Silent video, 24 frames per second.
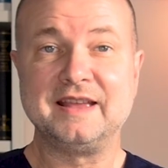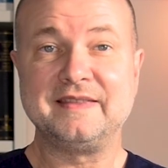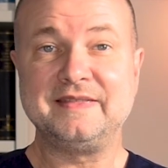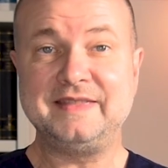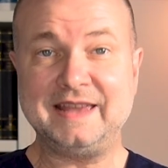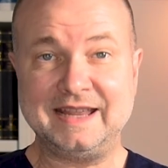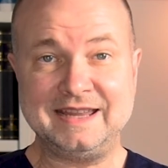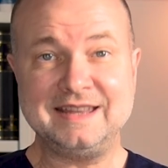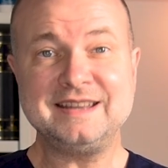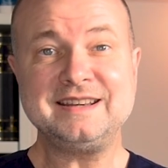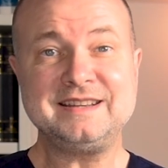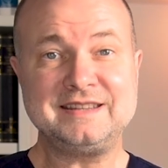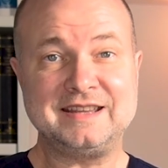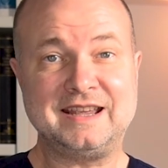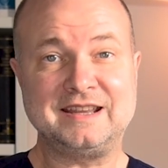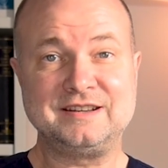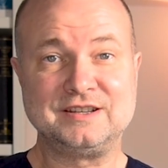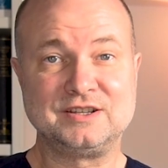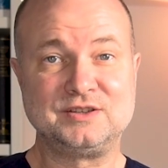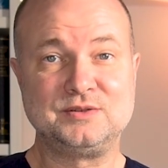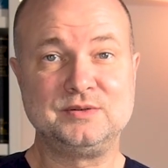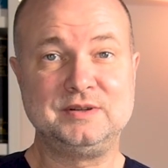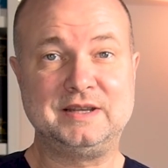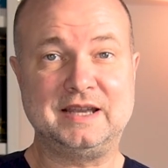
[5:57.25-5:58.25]
They
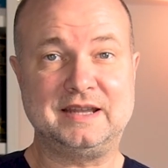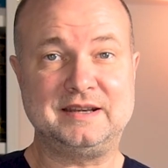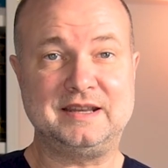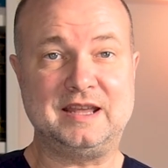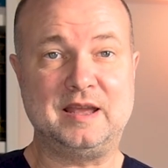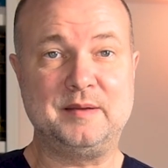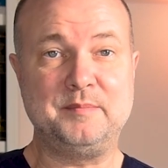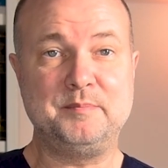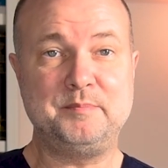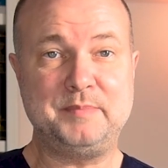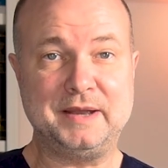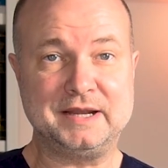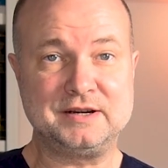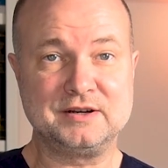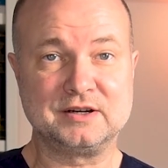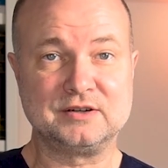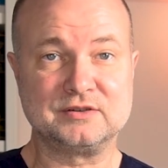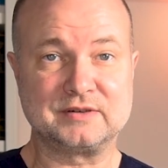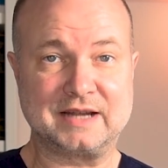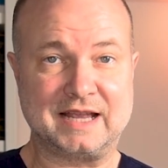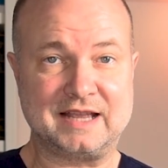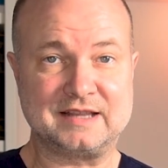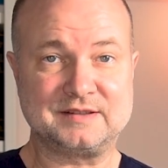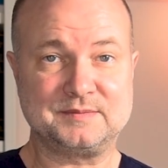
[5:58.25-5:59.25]
intended to get a better
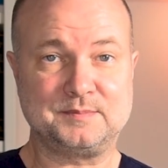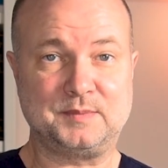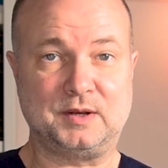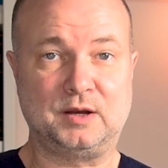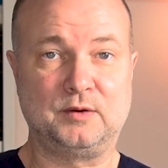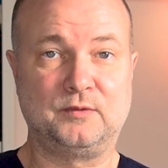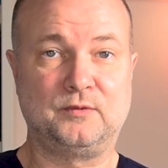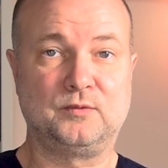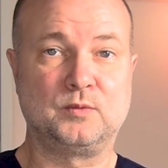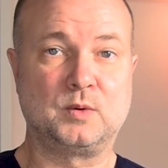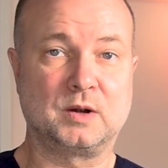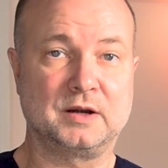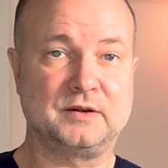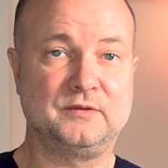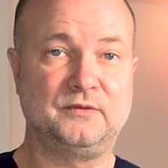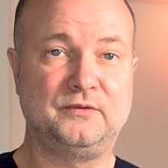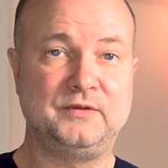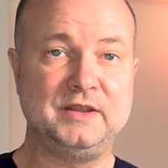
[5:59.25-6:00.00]
grasp of what